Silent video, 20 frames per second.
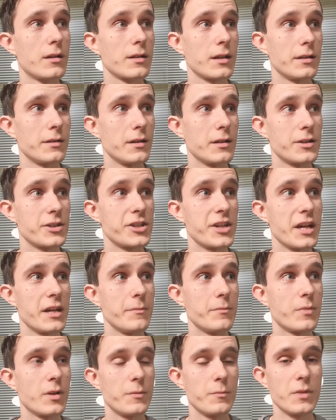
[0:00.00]
and their
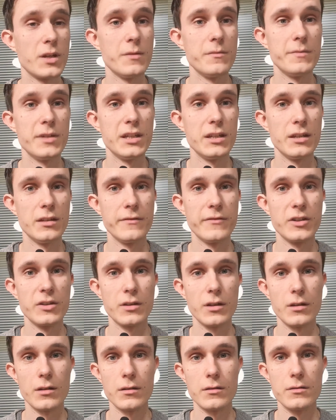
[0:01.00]
shape, and maybe
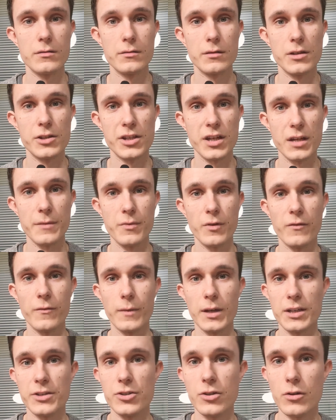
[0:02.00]
even the shape of
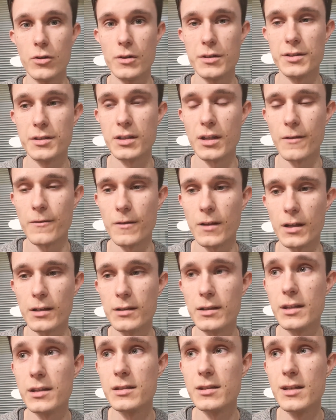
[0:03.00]
my jaw and stuff
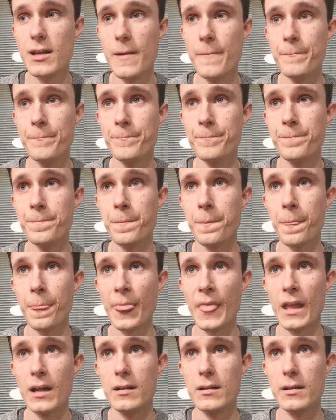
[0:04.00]
like this.
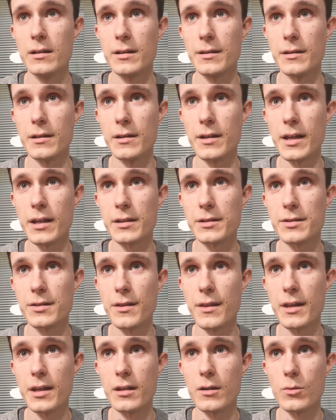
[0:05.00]
And the
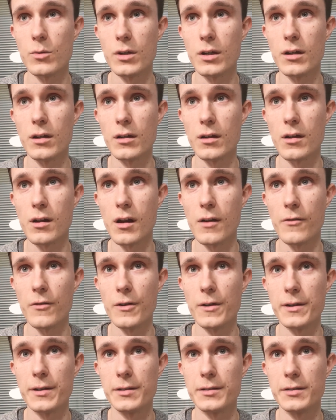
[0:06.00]
next thing we're gonna
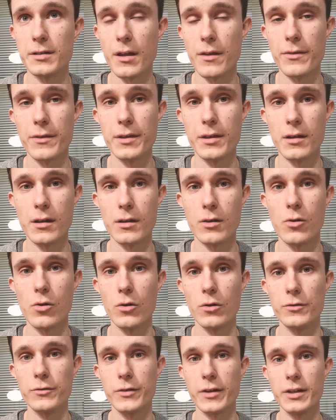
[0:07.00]
cover is something I
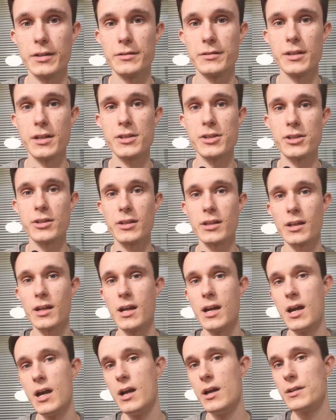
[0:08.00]
call transitioning.
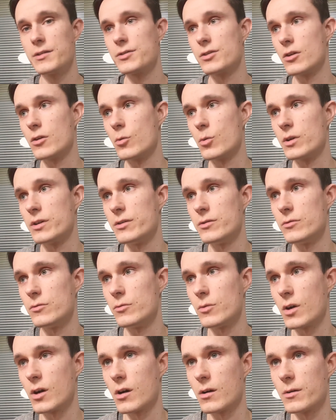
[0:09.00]
So when
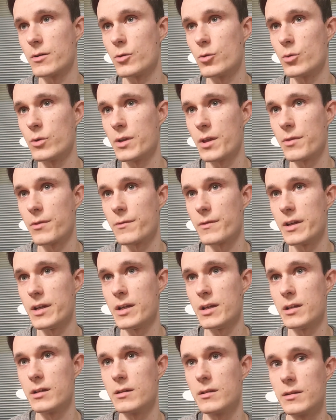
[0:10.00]
you are doing
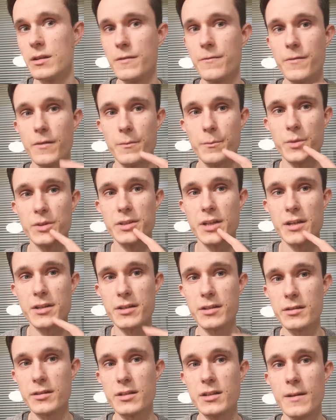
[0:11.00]
3 different
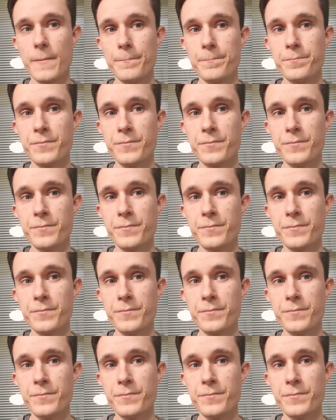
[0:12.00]
positions,